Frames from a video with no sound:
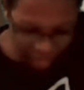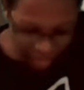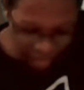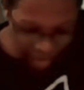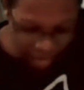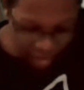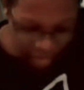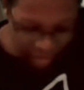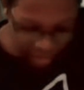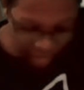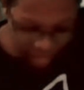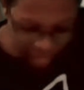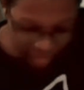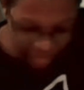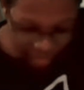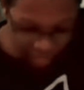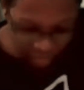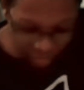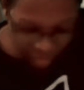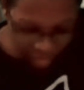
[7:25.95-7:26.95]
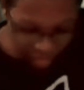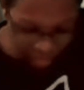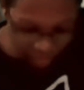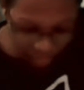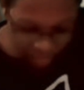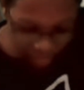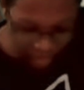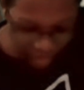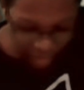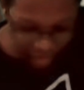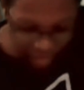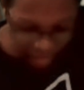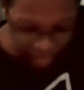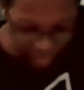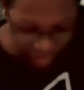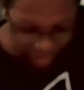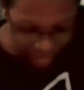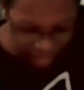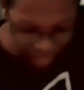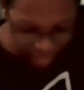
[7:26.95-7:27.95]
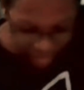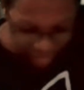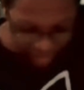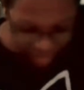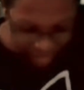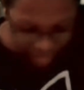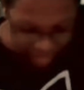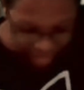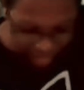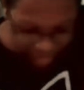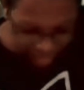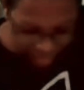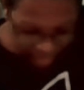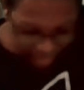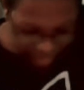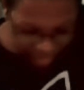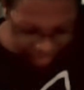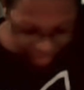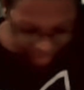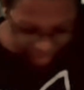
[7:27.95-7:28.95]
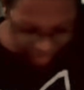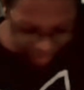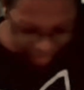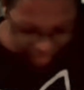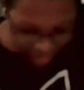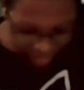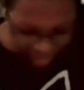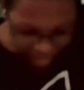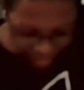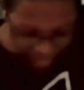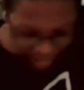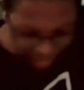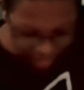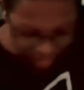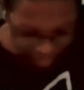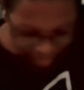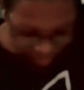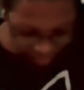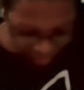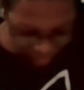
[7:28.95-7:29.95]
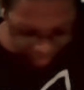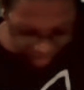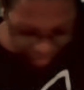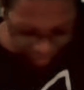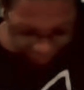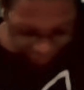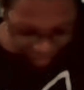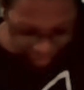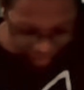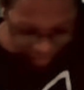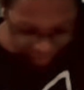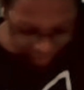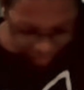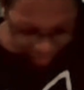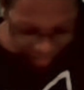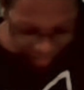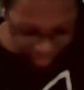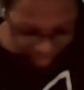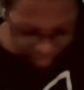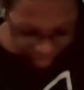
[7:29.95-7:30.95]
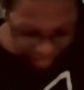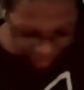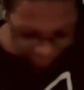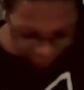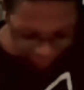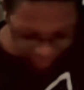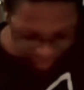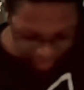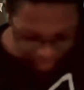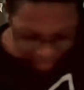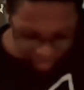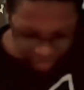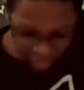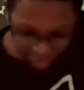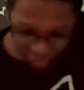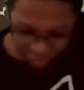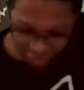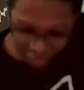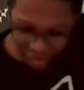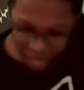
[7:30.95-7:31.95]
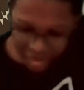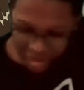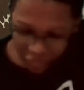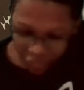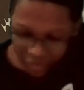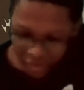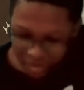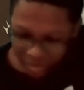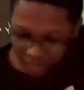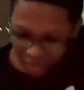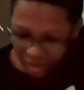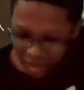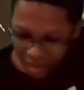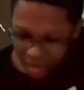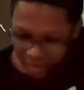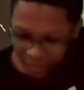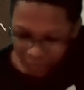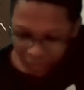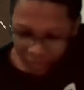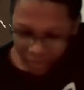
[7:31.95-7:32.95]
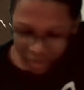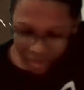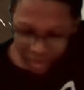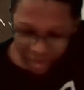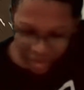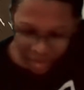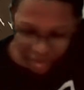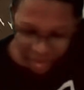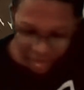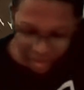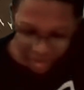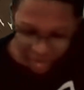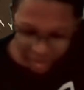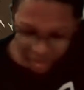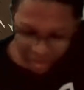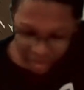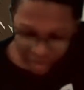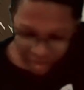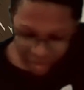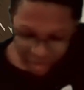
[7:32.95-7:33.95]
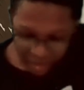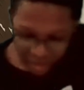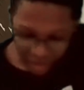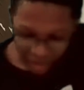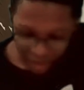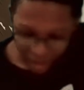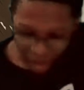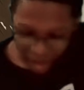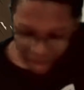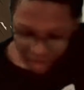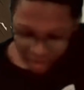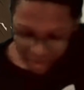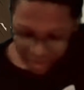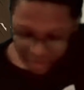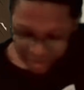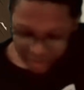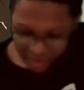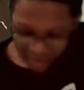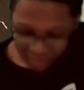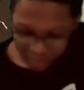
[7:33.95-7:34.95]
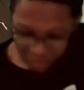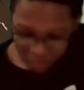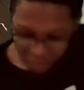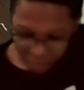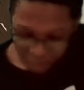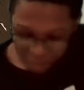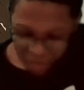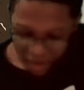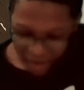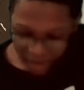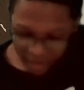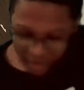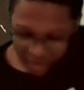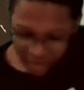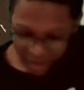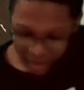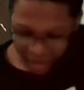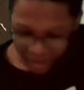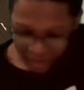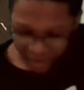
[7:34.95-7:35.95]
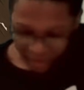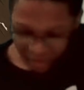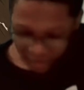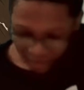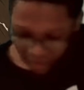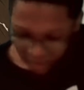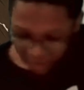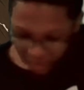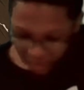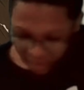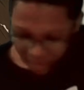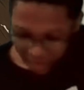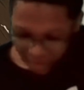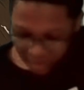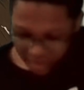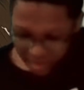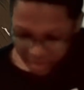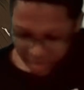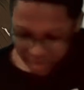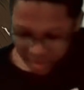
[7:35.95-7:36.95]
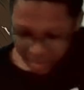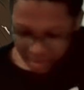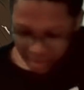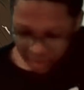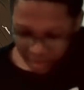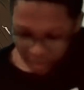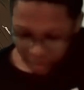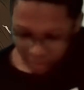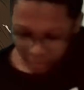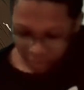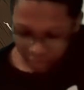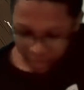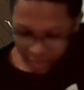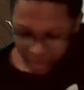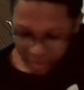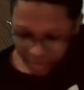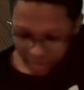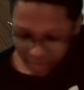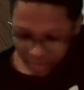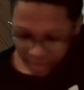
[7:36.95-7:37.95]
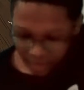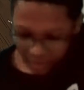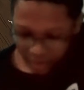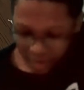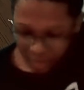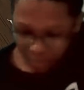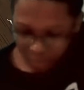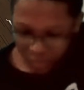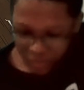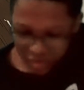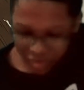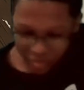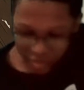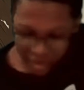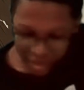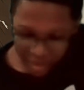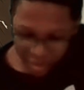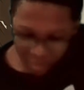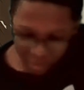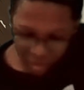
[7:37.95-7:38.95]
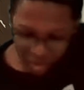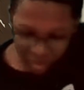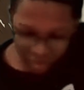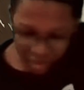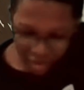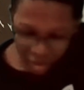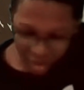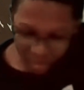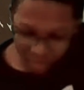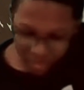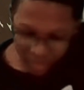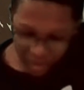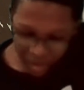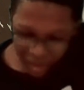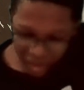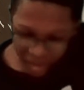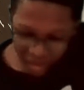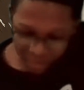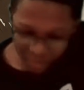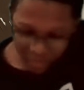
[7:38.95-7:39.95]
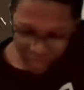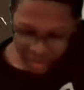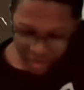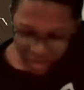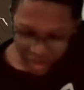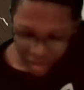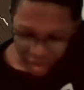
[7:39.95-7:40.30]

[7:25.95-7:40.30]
God, and told him he'd get him if it took the rest of his life. Atticus didn't bat an eye. He just stood there and let Mr. Ewell call names.